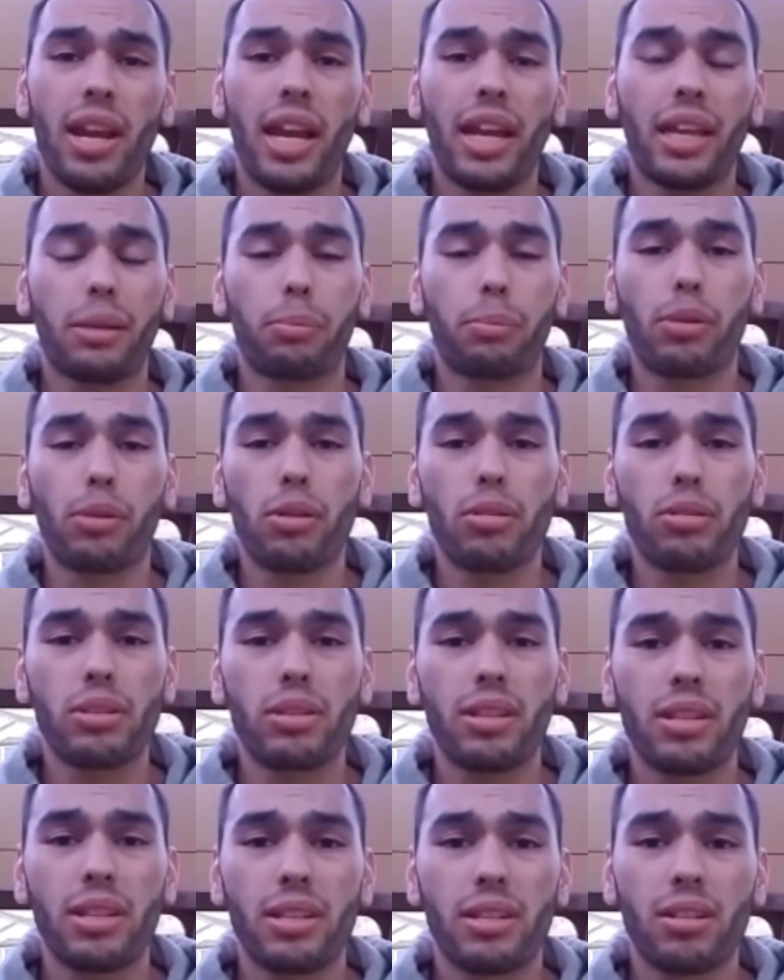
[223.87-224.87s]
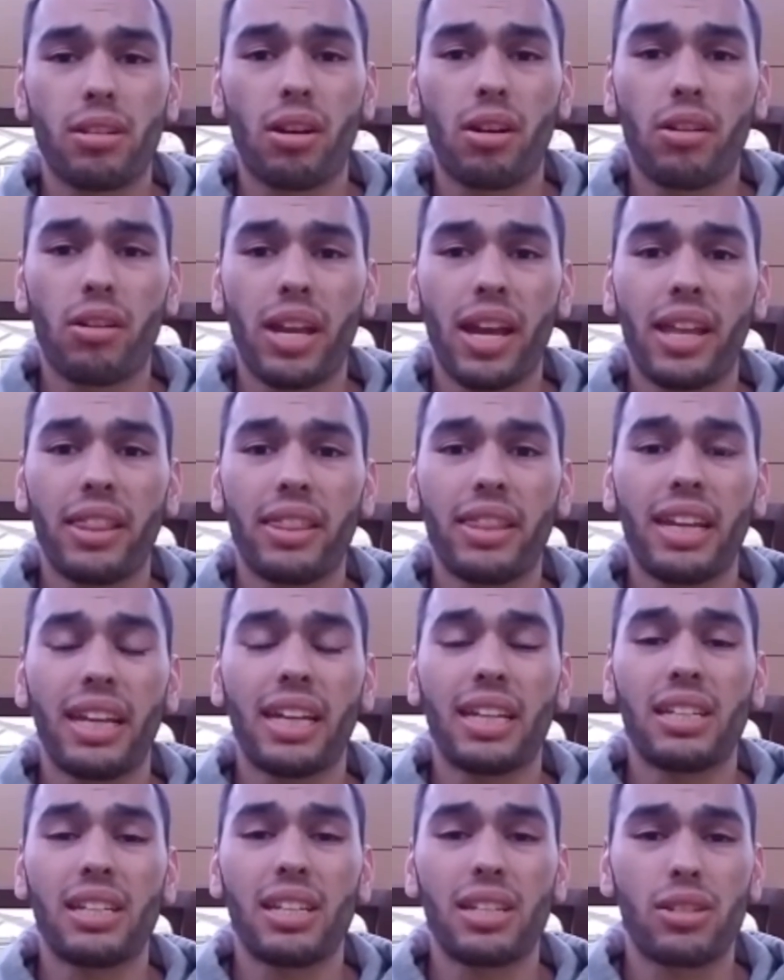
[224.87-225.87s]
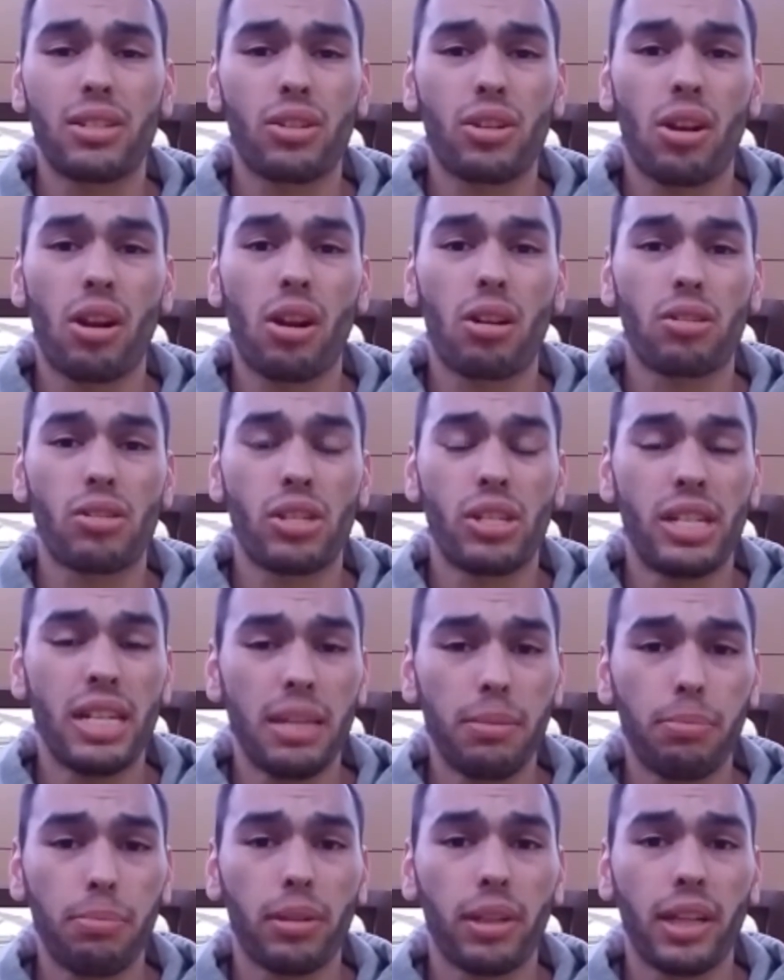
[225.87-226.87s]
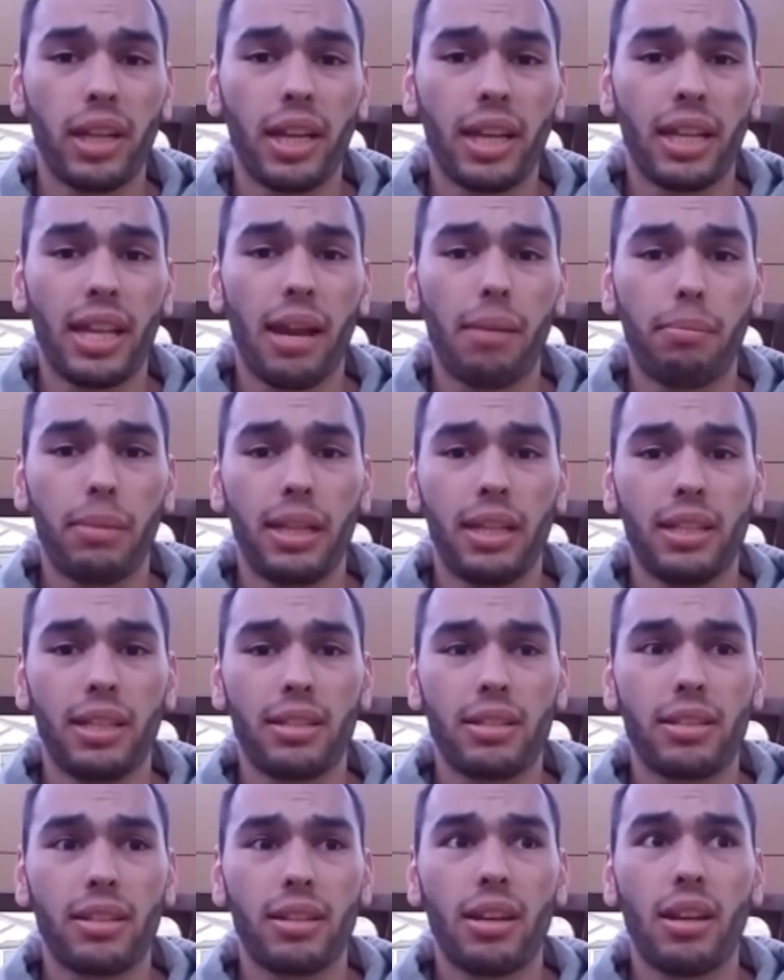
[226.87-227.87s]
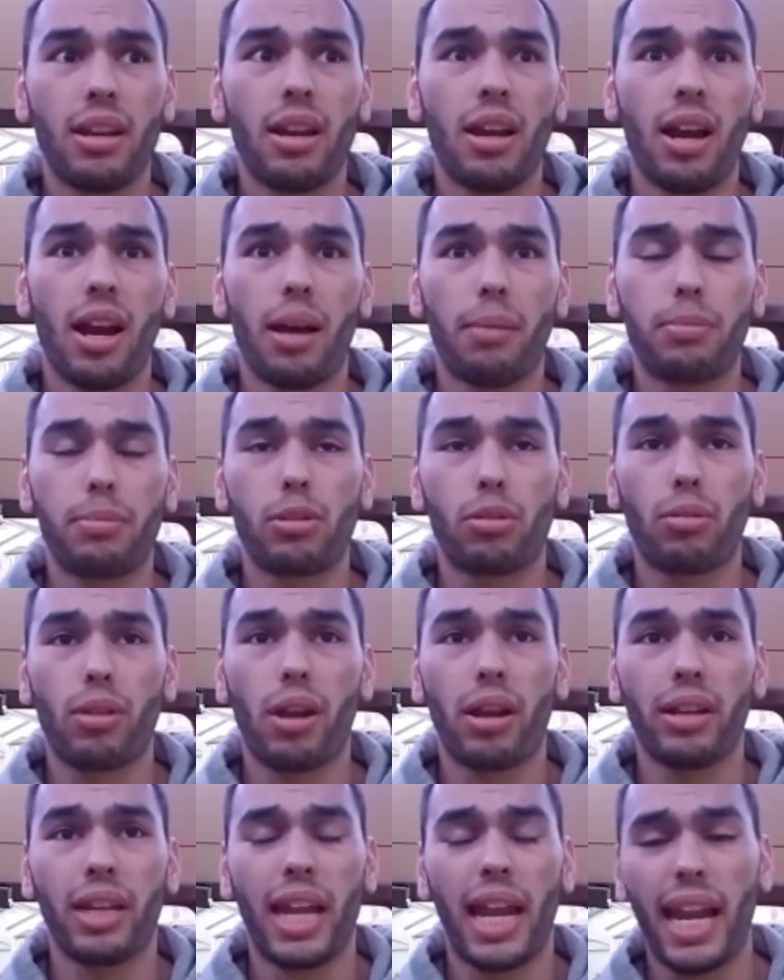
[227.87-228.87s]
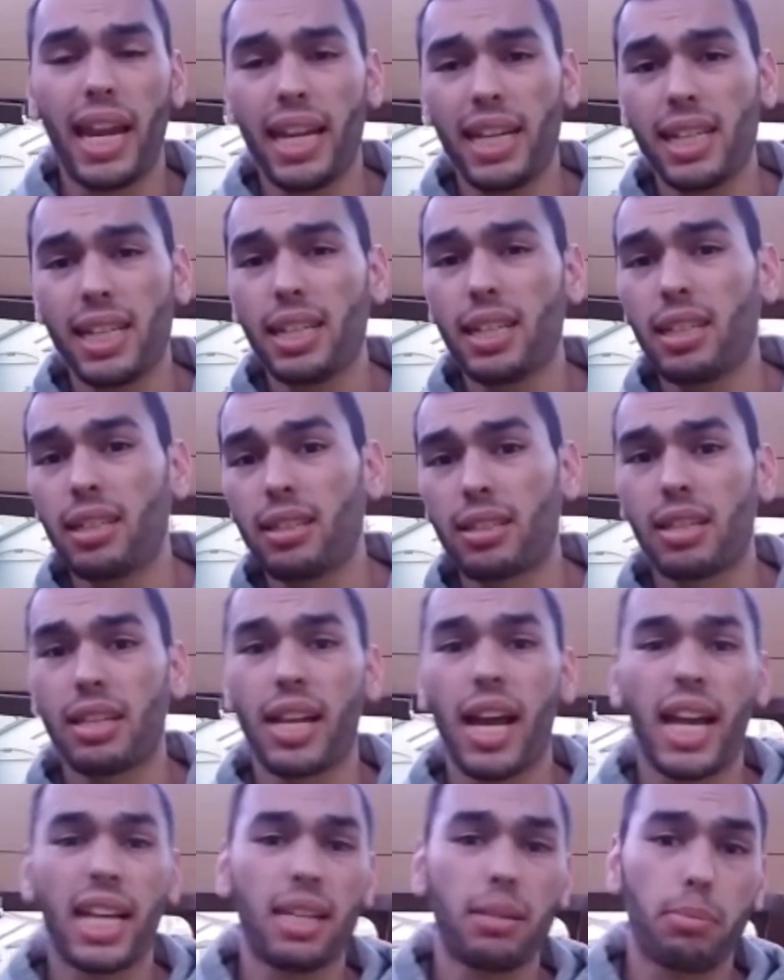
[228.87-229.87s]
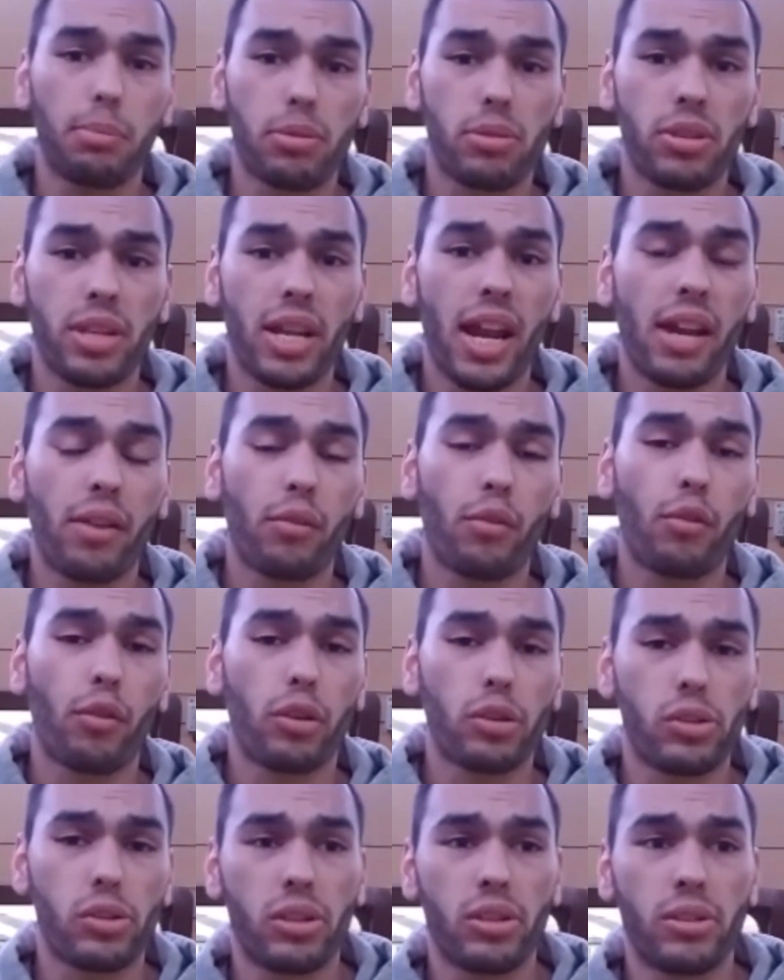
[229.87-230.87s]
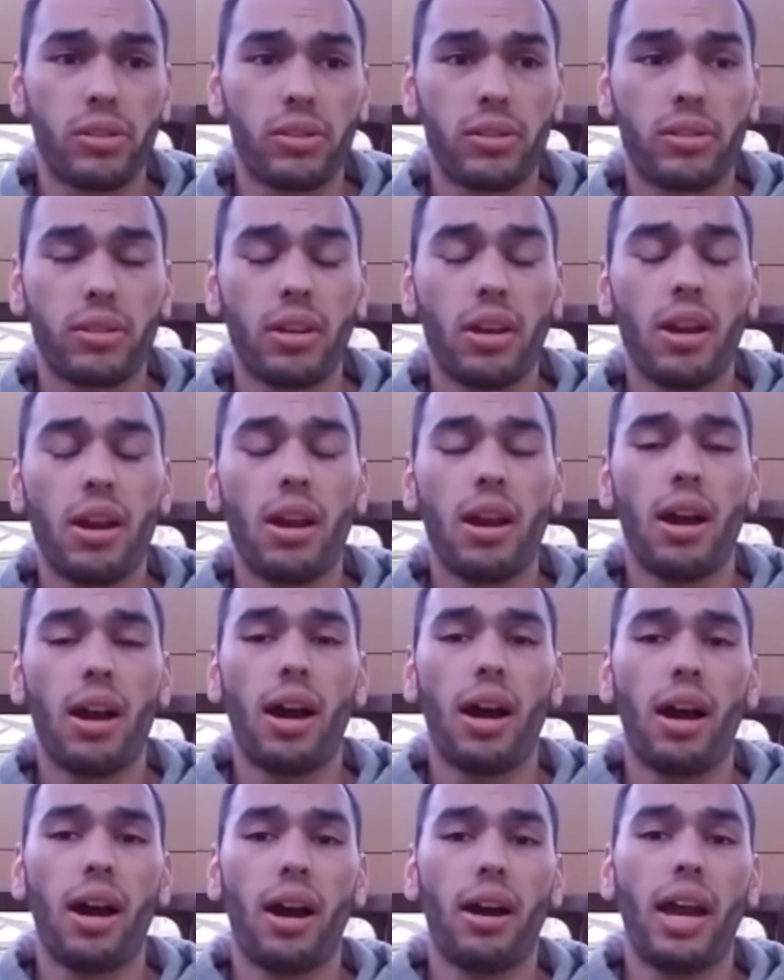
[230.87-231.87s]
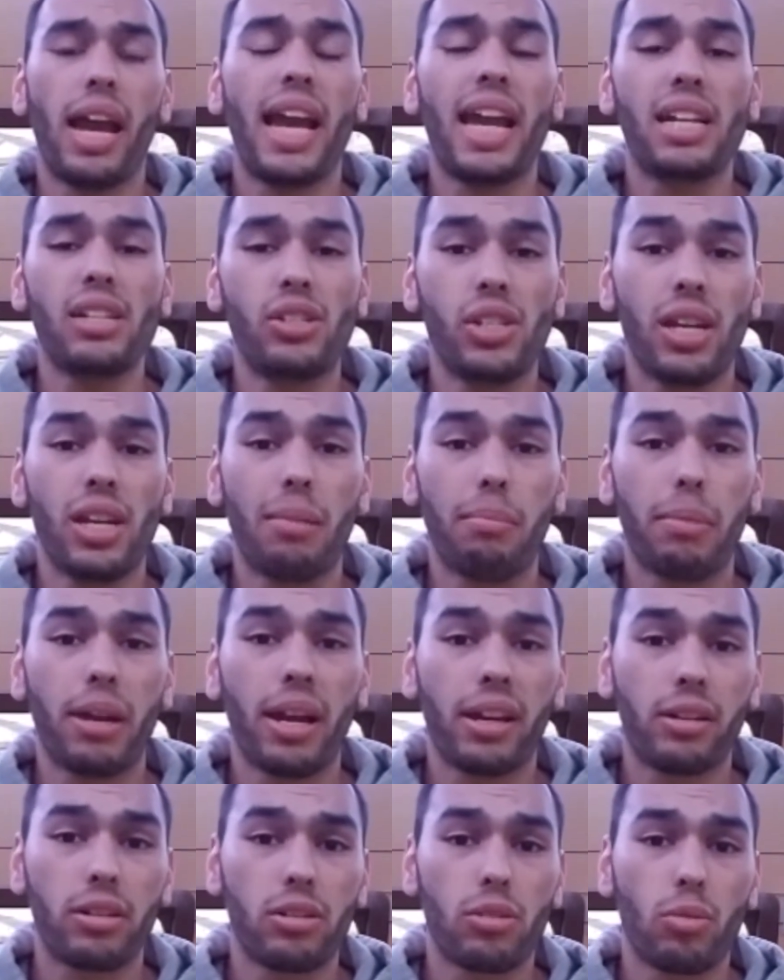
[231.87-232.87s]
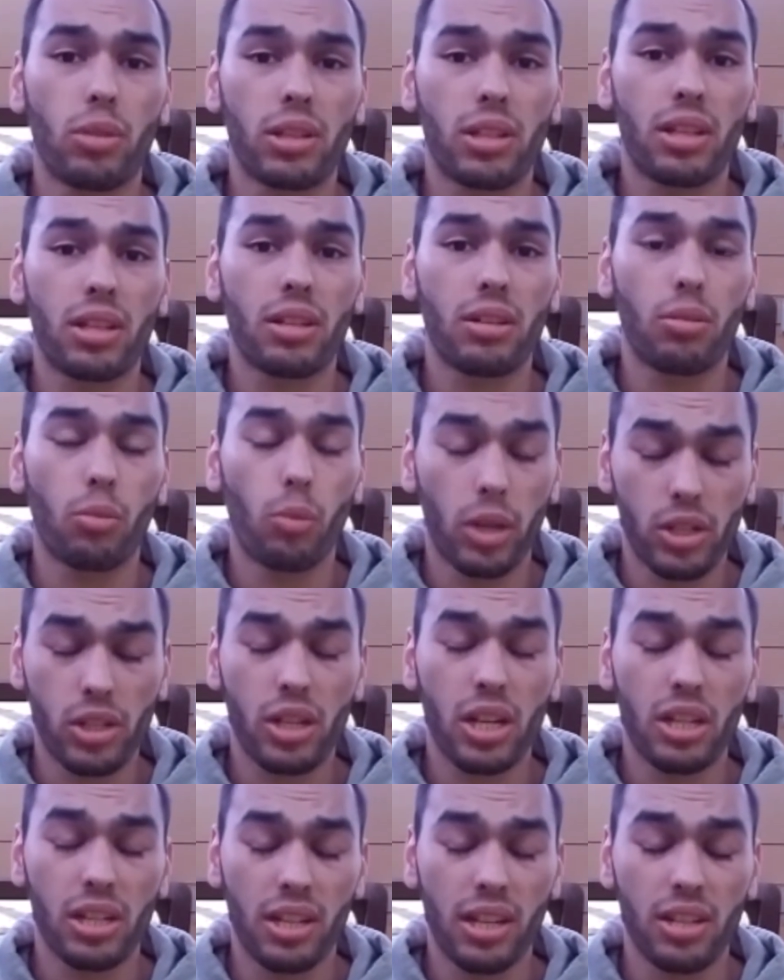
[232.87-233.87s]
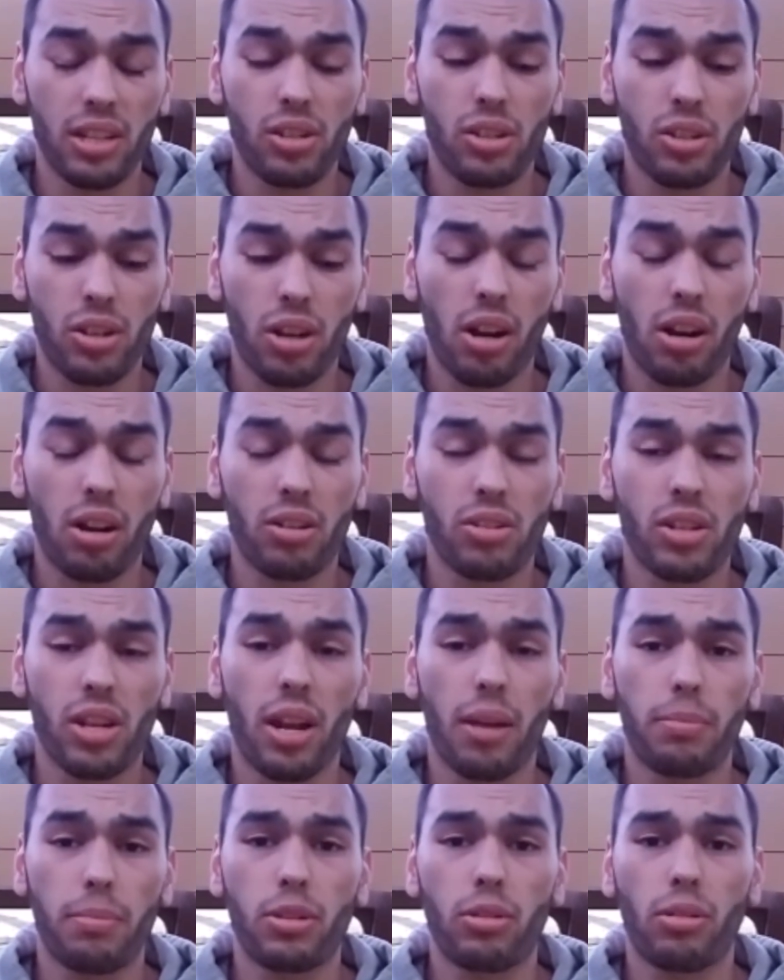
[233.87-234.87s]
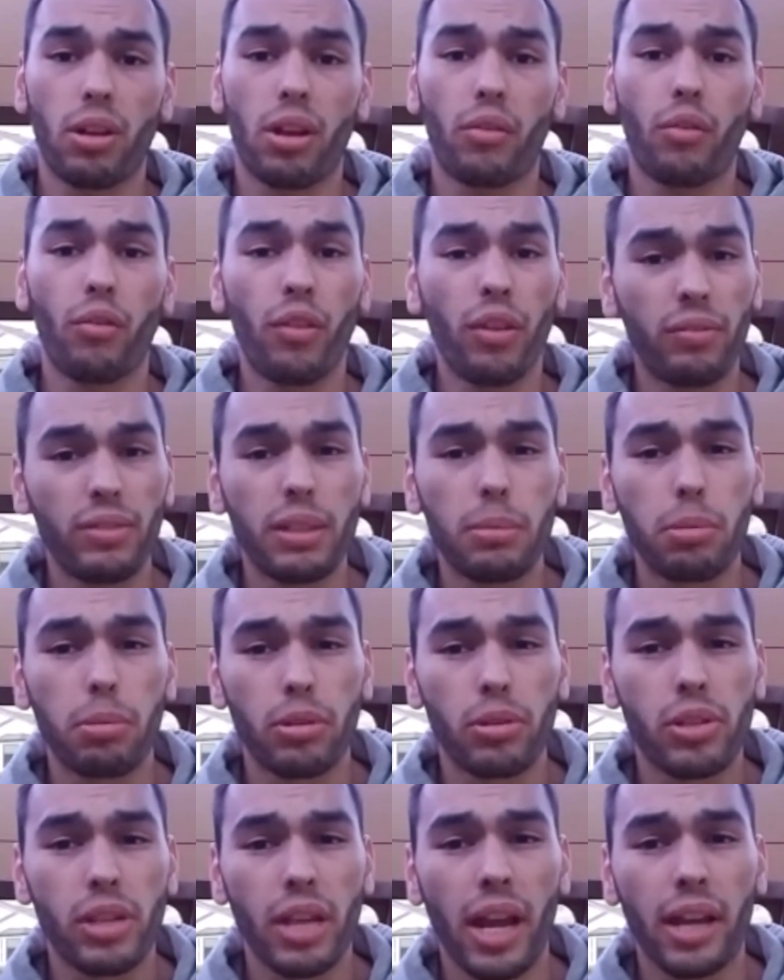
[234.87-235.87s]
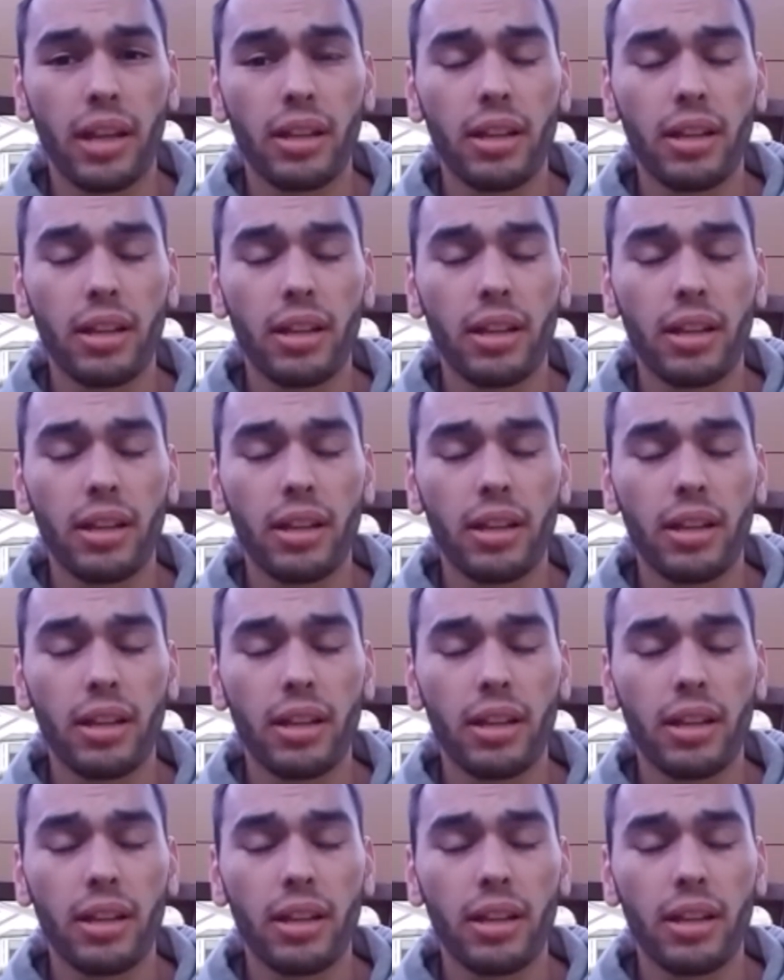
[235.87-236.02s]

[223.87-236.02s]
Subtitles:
And the pros to this are that they can discharge deeply, and that means up to around 80 to 90% versus AGM batteries, which can discharge up to around 50%.